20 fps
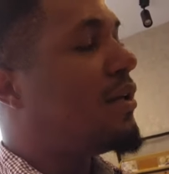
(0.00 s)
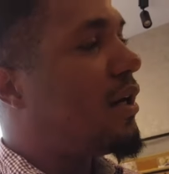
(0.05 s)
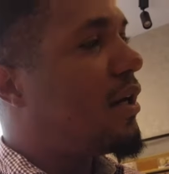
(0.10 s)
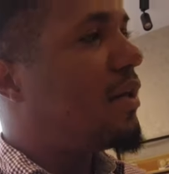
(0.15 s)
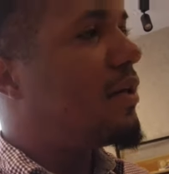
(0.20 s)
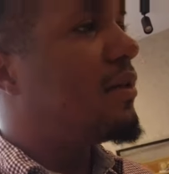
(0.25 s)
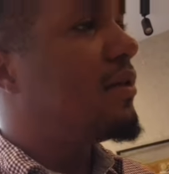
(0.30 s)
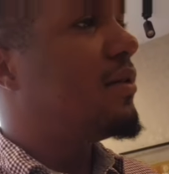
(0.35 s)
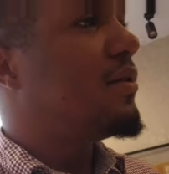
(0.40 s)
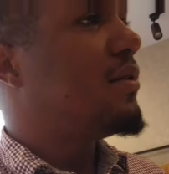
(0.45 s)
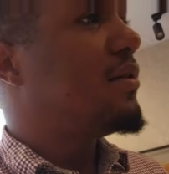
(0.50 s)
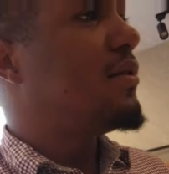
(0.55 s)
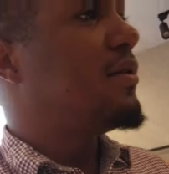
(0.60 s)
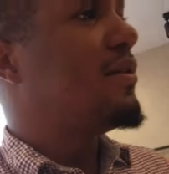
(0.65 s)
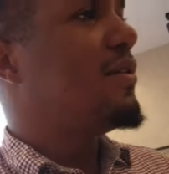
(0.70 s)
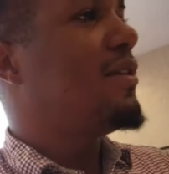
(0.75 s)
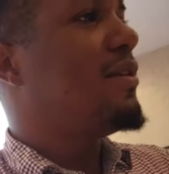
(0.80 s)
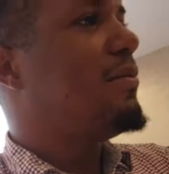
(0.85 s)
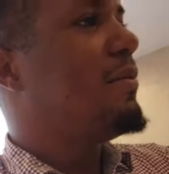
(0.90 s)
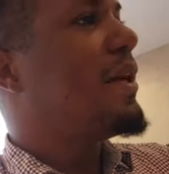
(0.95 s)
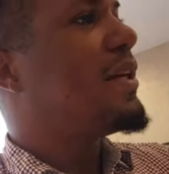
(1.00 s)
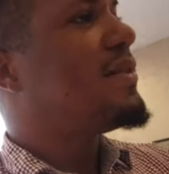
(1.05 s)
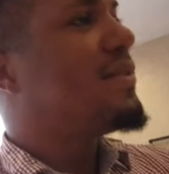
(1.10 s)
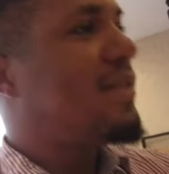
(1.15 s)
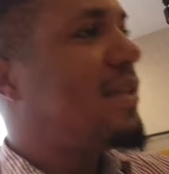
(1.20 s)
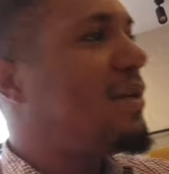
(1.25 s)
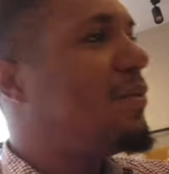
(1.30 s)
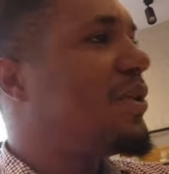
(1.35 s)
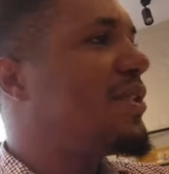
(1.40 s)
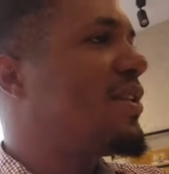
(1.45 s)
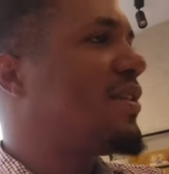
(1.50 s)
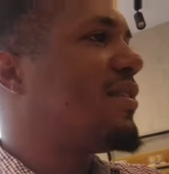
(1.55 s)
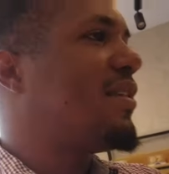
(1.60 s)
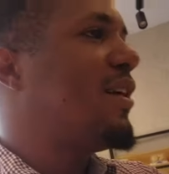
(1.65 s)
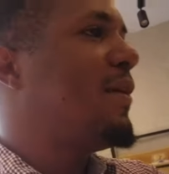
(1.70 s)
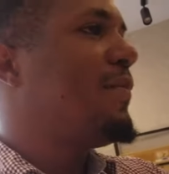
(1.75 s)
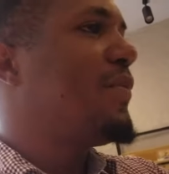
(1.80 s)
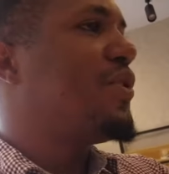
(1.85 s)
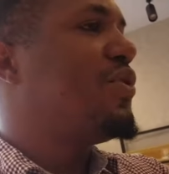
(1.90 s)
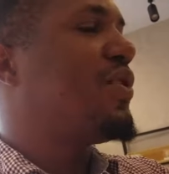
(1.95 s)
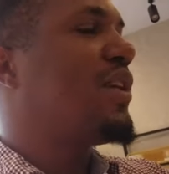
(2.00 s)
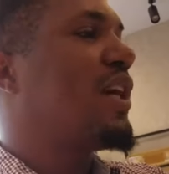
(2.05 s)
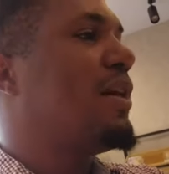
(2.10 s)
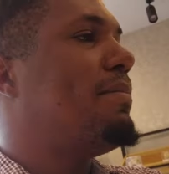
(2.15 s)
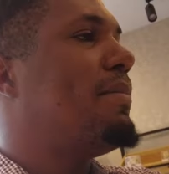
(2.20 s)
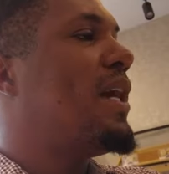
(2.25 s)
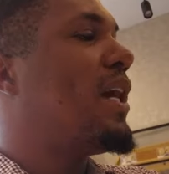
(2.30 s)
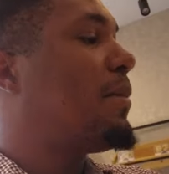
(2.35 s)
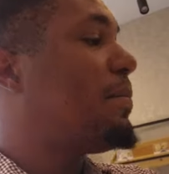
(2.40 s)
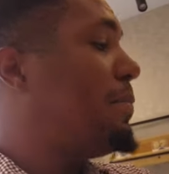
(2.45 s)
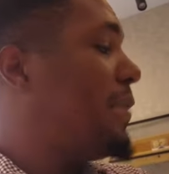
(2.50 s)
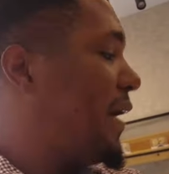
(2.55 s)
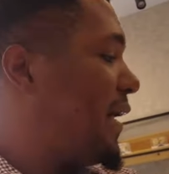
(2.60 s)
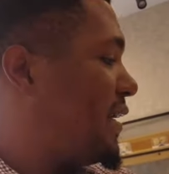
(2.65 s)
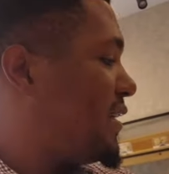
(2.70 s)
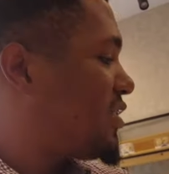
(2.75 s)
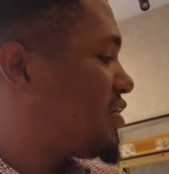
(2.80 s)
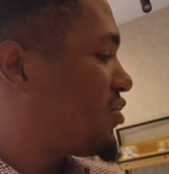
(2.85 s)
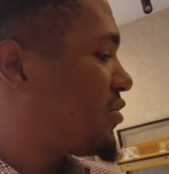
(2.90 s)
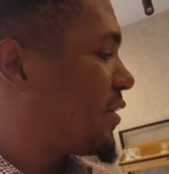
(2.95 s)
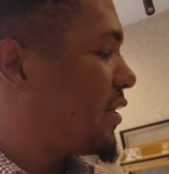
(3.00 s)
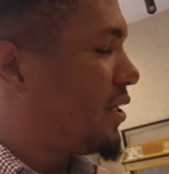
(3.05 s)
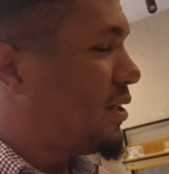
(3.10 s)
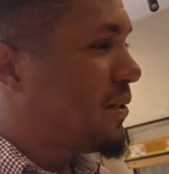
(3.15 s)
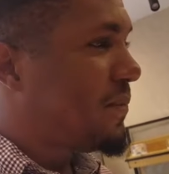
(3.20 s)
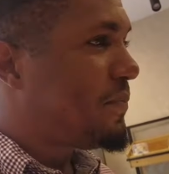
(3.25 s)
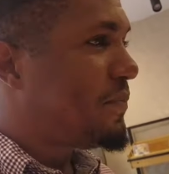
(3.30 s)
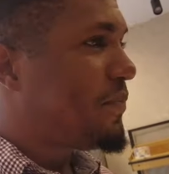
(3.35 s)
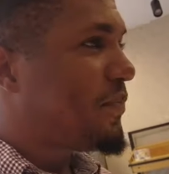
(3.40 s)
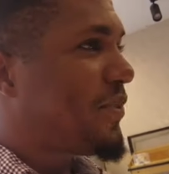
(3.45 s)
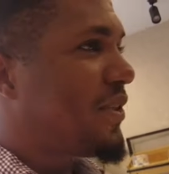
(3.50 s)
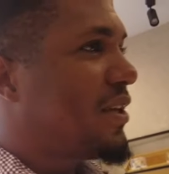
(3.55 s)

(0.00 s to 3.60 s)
Yeah, you make tea with it. You can bake pastry,